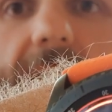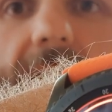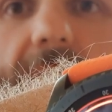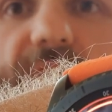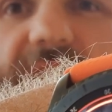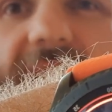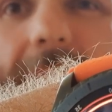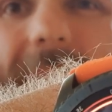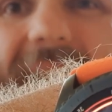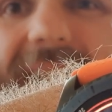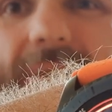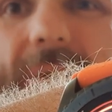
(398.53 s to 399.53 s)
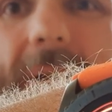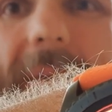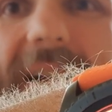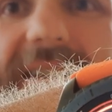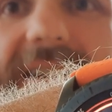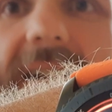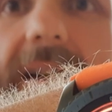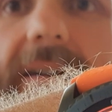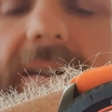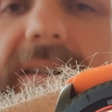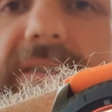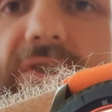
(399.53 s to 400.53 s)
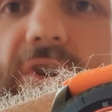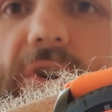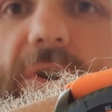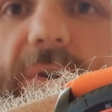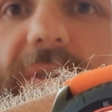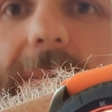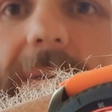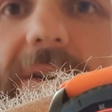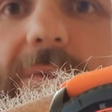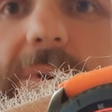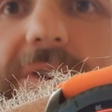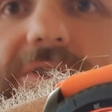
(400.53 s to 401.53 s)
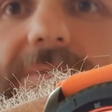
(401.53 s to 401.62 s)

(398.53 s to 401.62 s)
Watch it come back. It'll come back saying it's dirty or something. You watch.